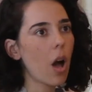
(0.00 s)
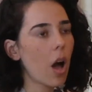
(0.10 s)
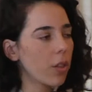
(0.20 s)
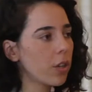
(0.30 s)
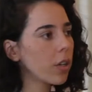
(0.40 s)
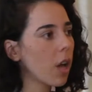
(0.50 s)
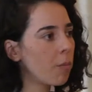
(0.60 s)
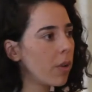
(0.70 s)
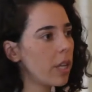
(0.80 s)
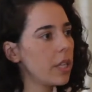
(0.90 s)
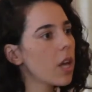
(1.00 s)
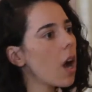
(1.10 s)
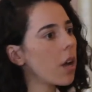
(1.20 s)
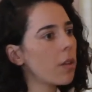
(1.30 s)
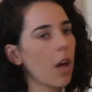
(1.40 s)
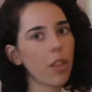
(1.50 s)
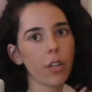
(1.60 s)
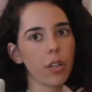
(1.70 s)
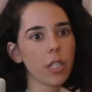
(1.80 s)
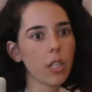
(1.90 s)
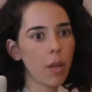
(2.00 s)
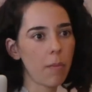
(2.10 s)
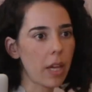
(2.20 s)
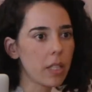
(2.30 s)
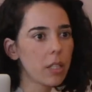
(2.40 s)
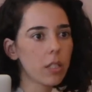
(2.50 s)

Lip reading: Other companies, other CMS